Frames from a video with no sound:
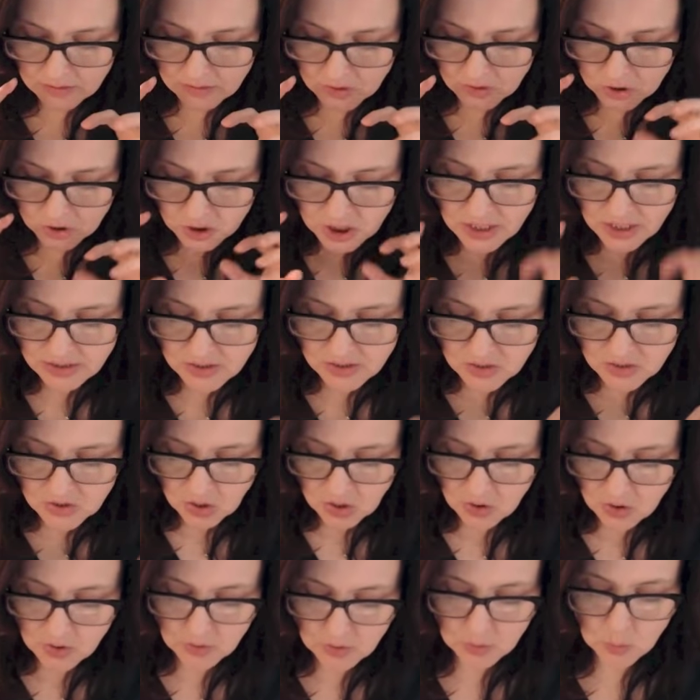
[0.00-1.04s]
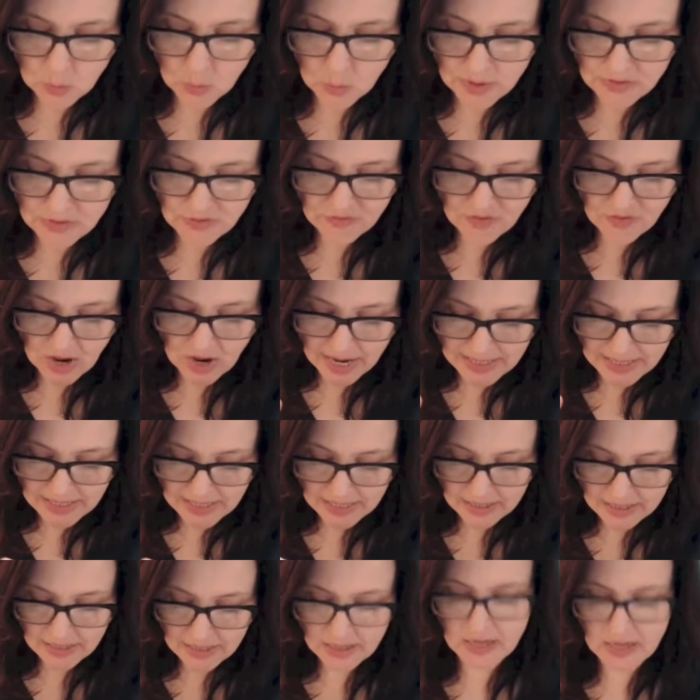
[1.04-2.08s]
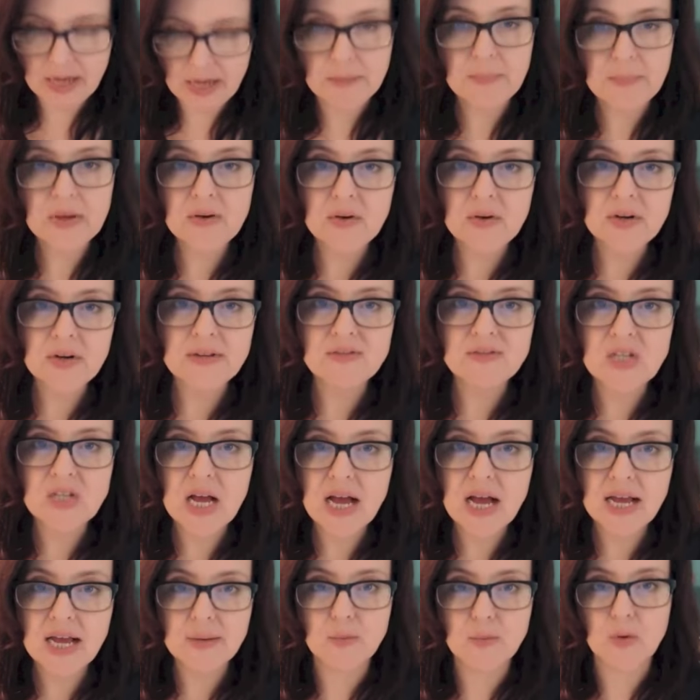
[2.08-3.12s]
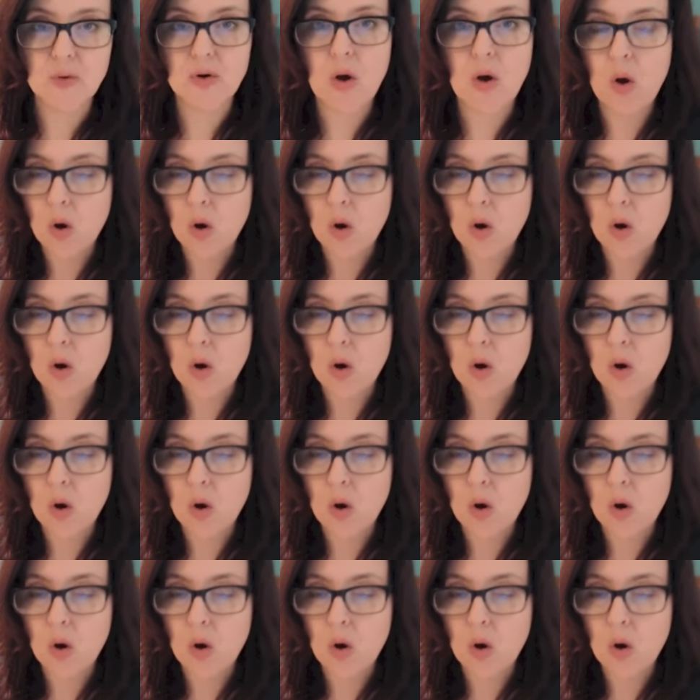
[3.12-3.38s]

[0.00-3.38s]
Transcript: just start with finding a period of time where